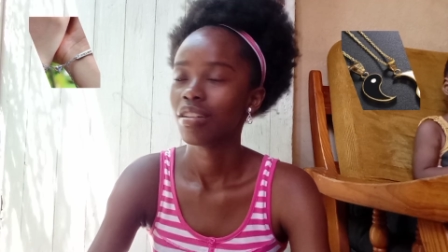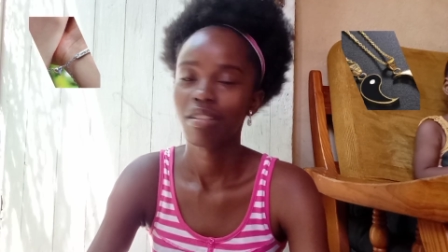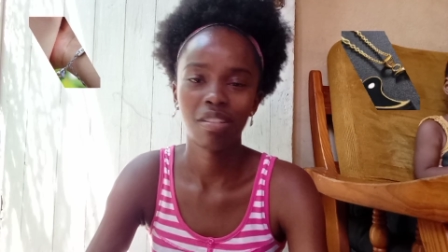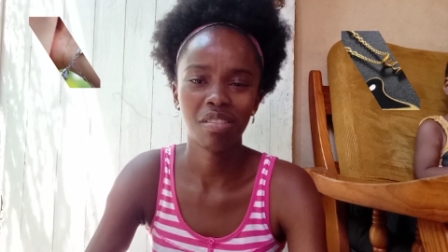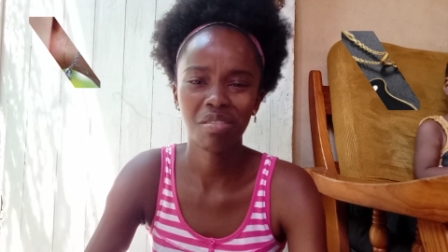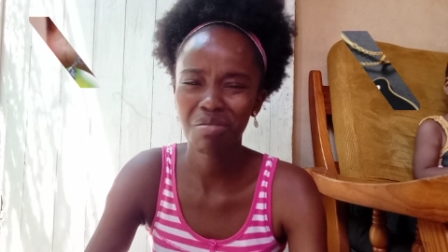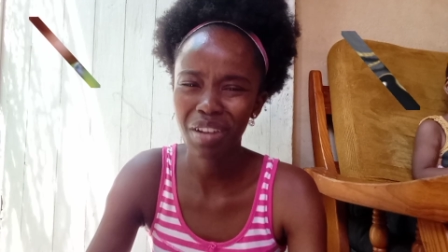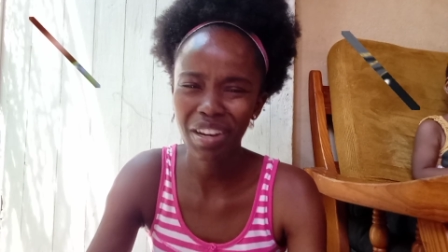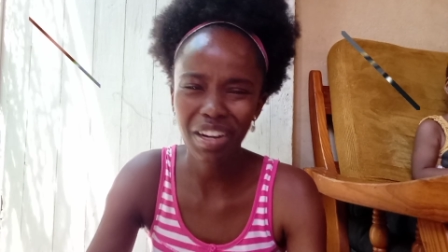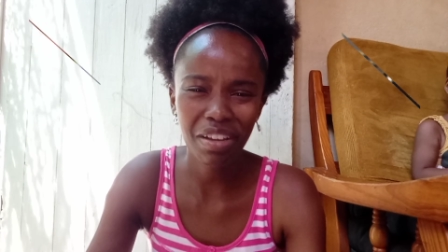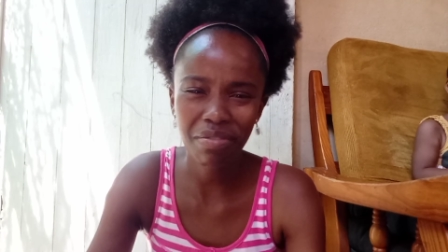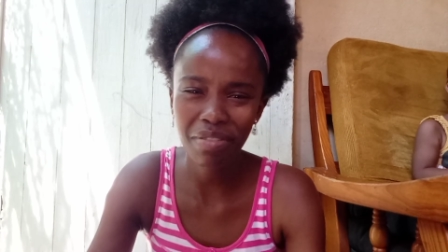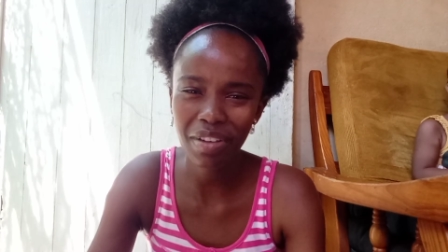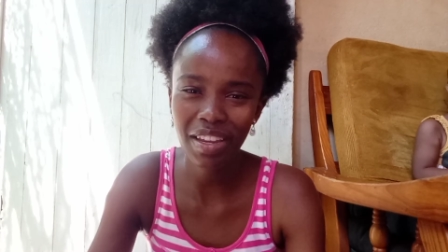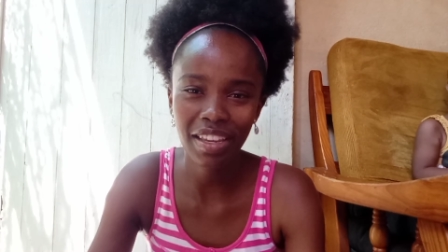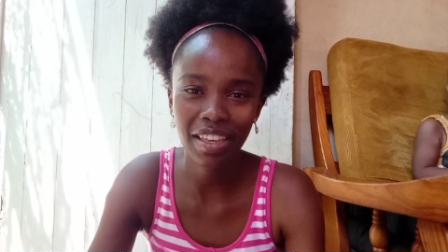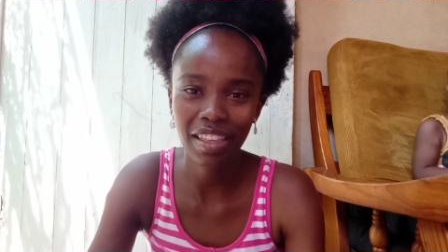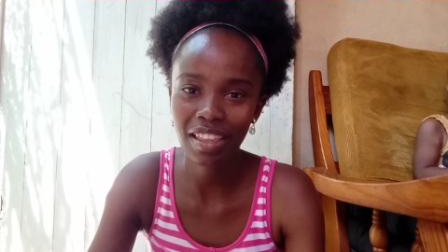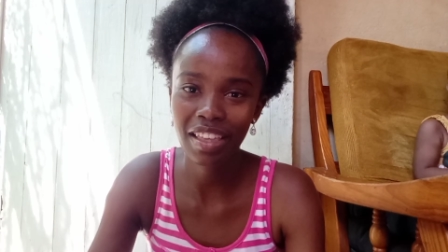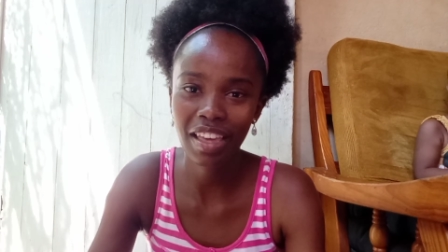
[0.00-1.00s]
whatever
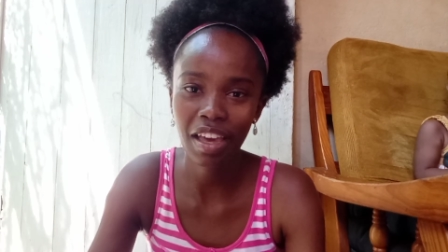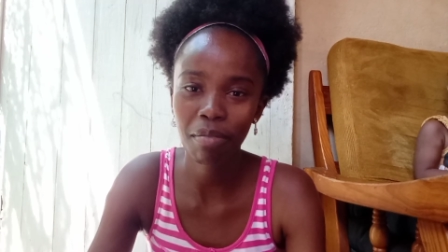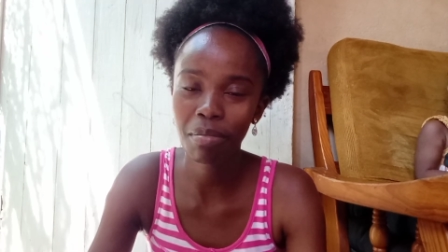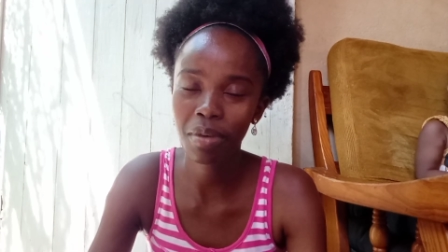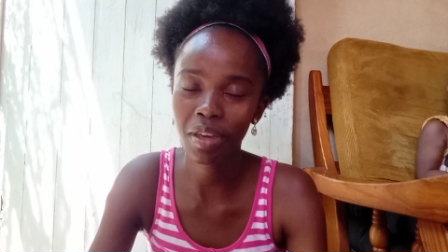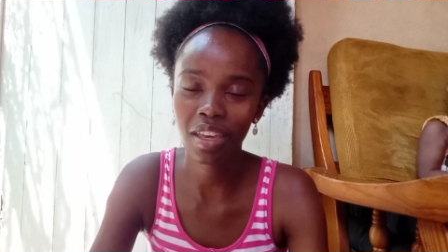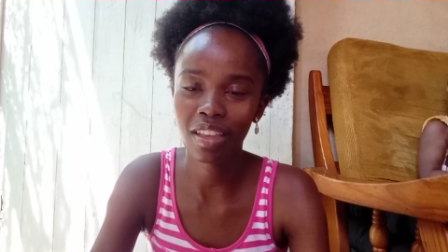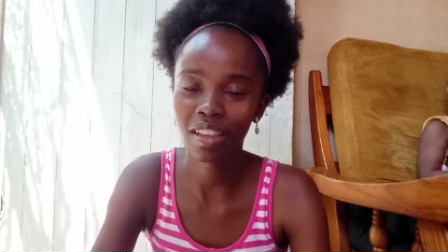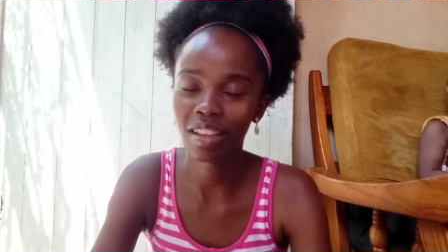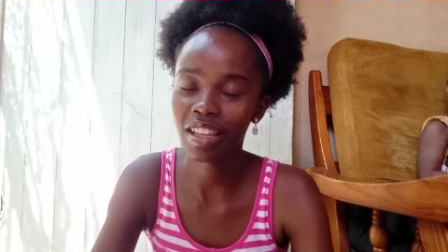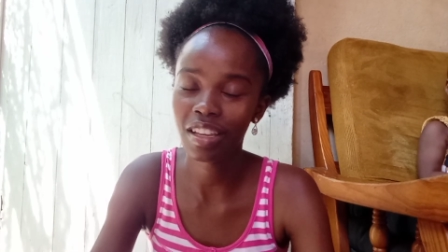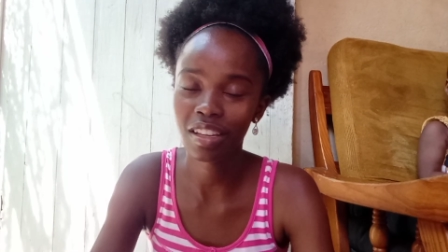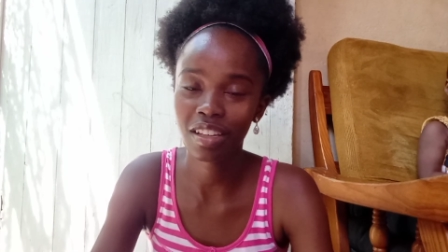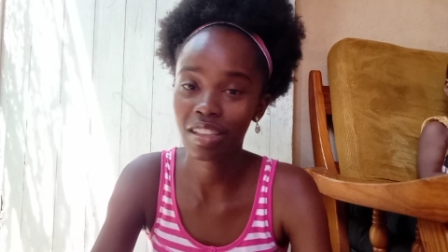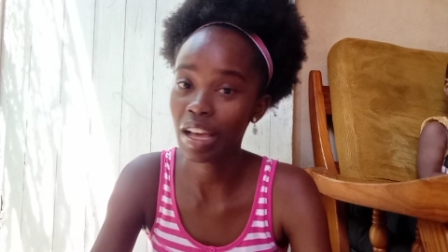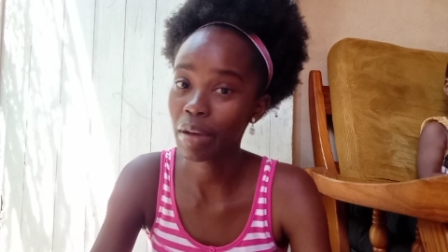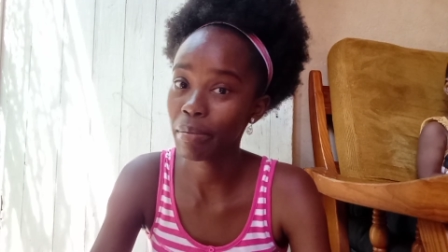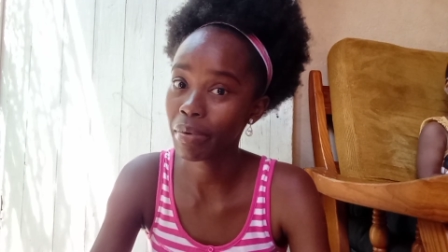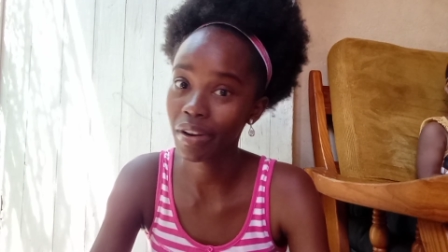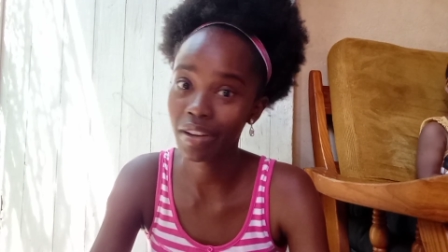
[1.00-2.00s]
it can be. Like,
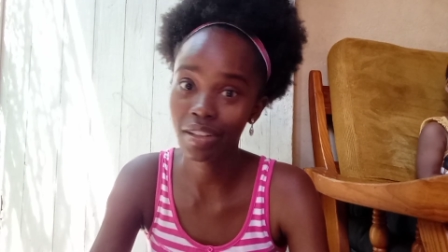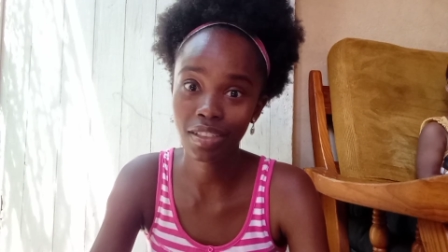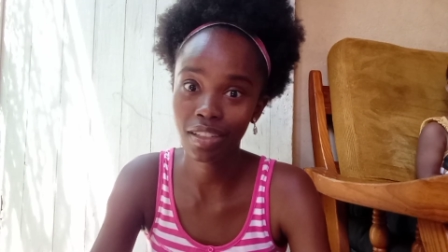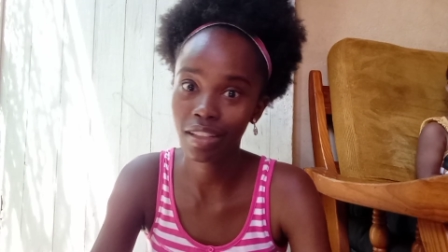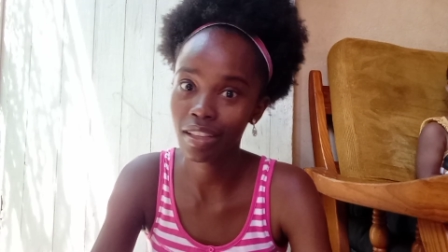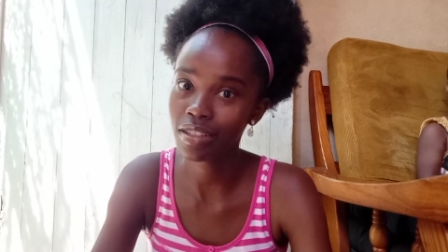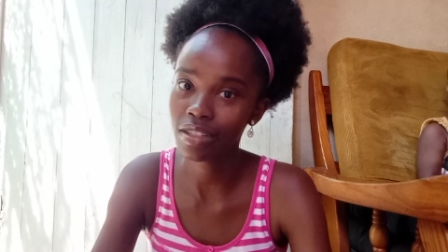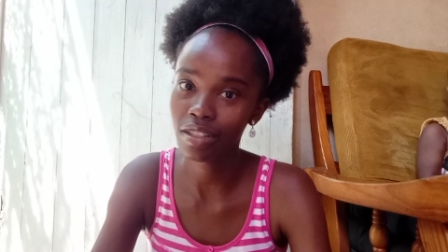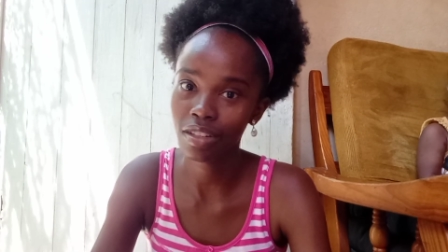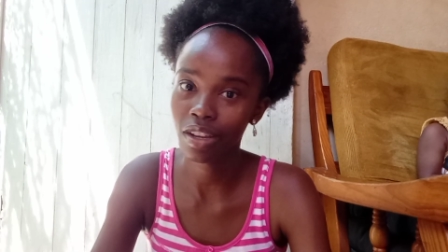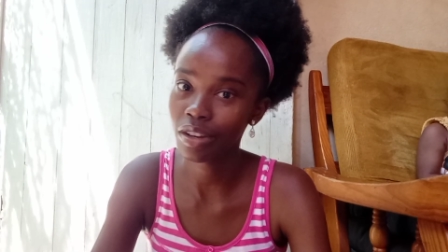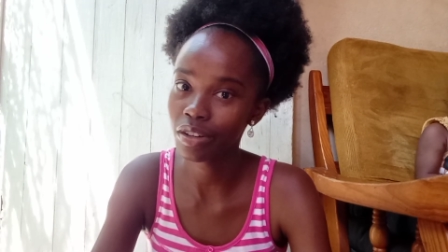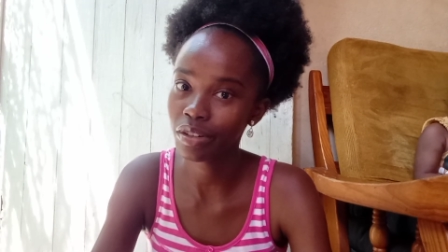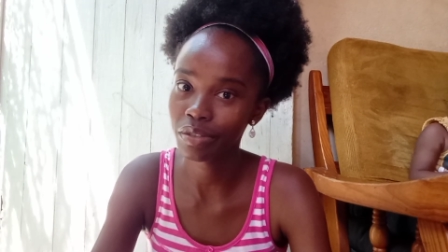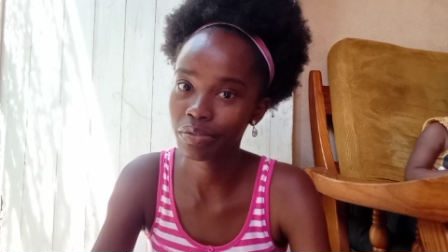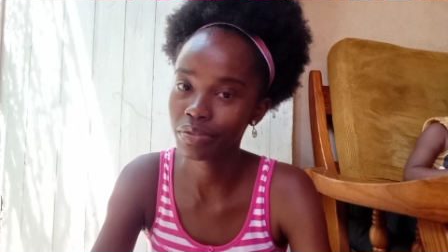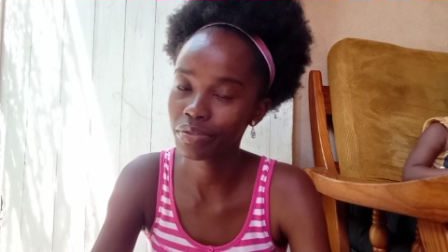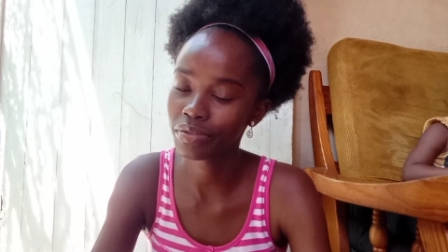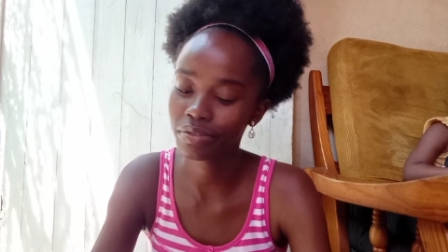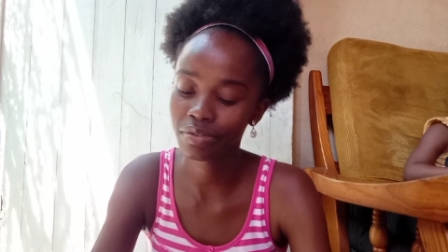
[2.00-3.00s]
apparently there's a lot
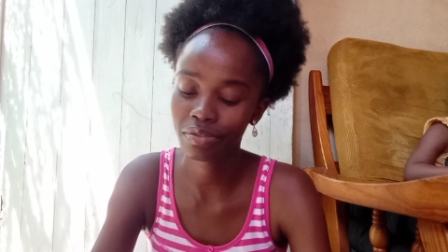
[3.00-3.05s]
of